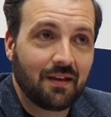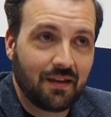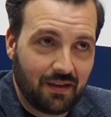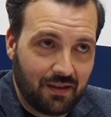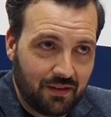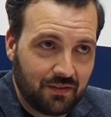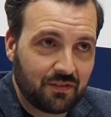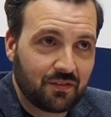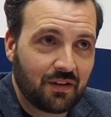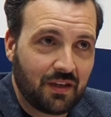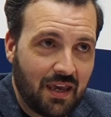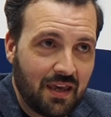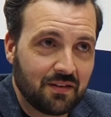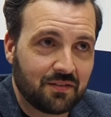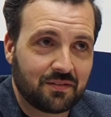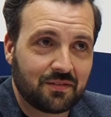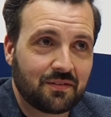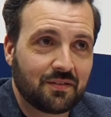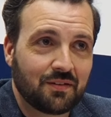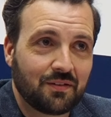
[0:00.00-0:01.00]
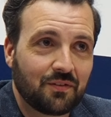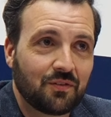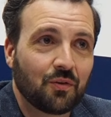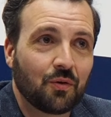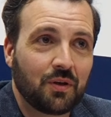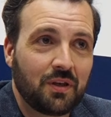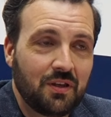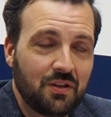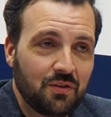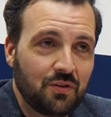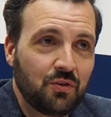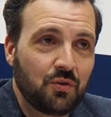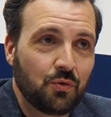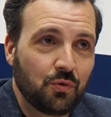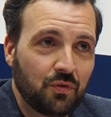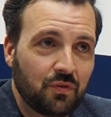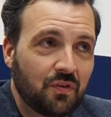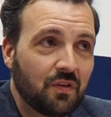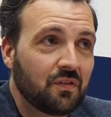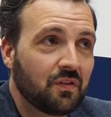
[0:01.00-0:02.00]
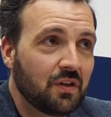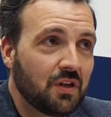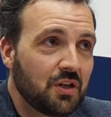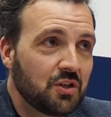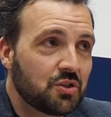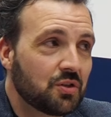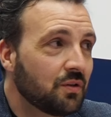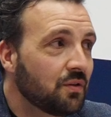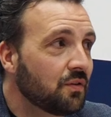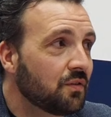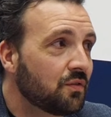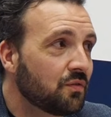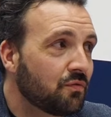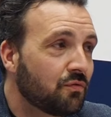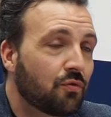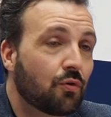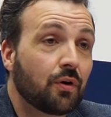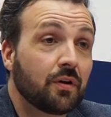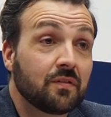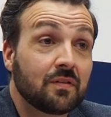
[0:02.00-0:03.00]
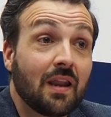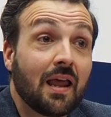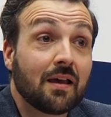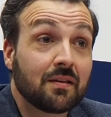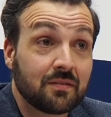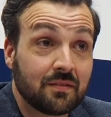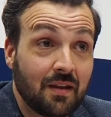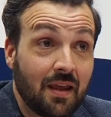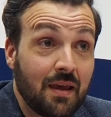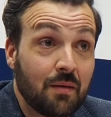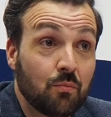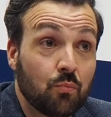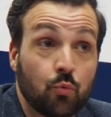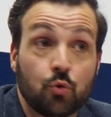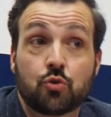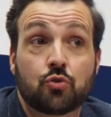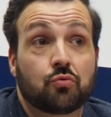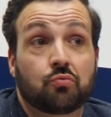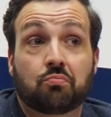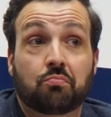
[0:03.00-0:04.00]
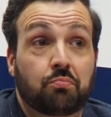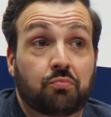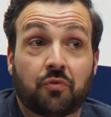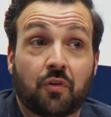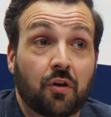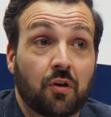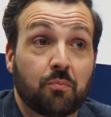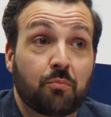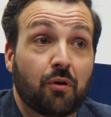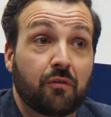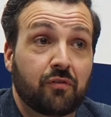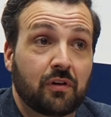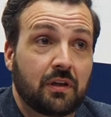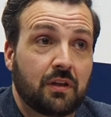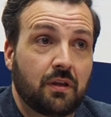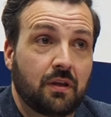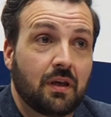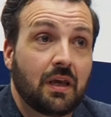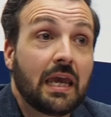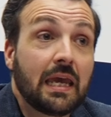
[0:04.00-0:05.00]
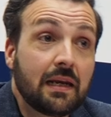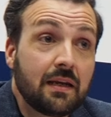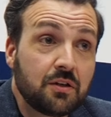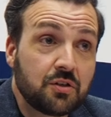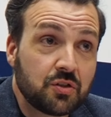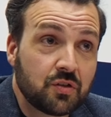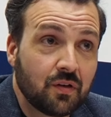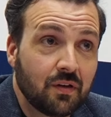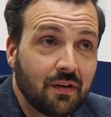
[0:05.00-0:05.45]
it's Kist. So he used his initials for his last name, which sound perfectly English.